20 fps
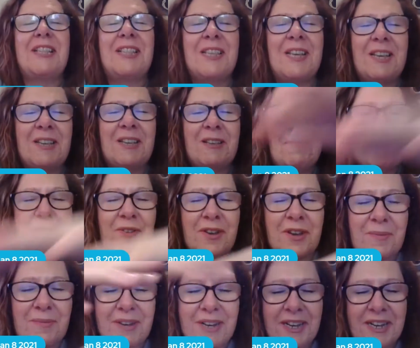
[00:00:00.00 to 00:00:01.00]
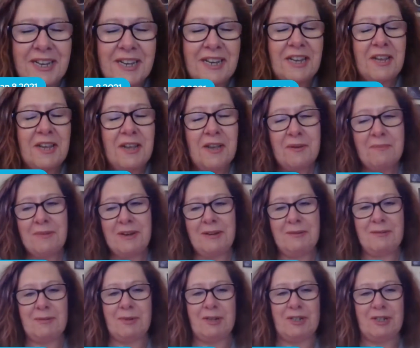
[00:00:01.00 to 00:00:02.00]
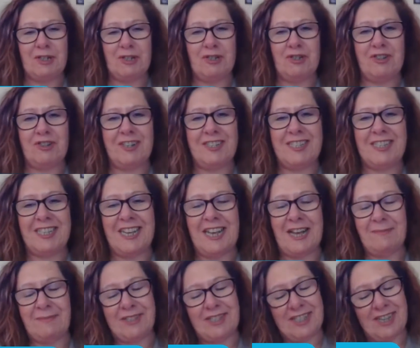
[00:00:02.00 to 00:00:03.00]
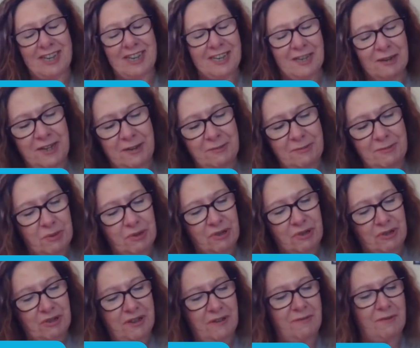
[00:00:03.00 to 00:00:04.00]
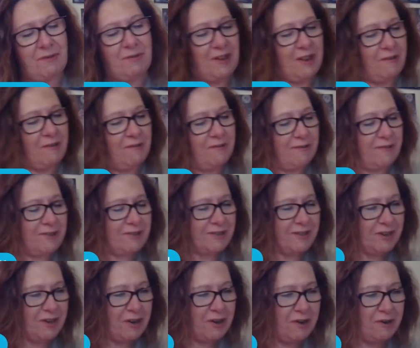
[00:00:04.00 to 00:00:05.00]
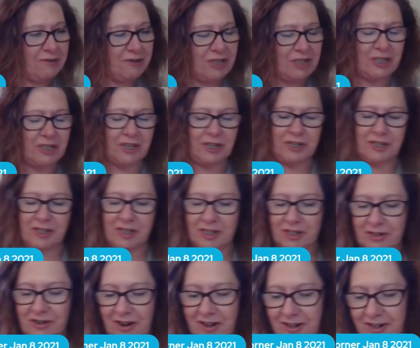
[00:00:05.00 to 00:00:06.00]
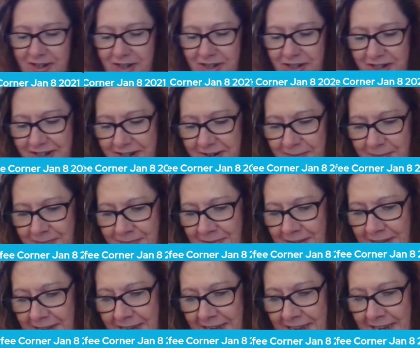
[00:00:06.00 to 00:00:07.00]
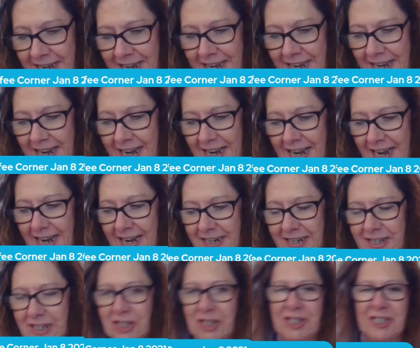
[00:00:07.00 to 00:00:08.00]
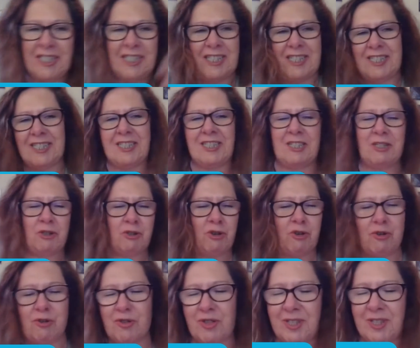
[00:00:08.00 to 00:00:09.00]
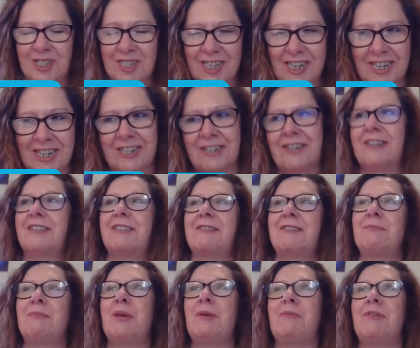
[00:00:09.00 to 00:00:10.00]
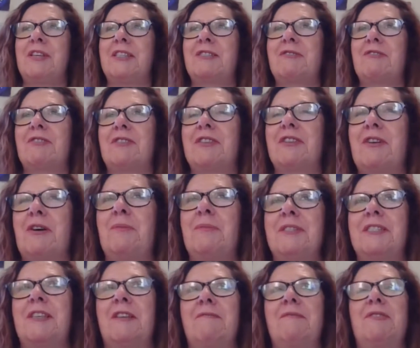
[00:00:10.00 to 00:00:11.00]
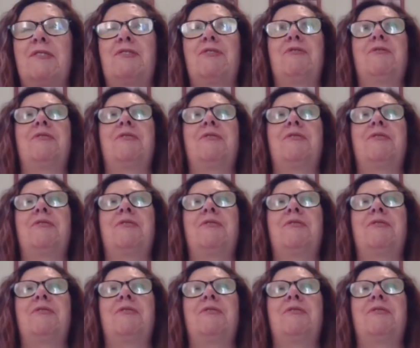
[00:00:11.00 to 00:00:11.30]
Thank you for coming in. My name is Mary Jane Tracy. I'm a psychic medium, spiritual love of life coach, an astrologer, and a truth seeker. Maybe that's what I'm going to call myself, a truth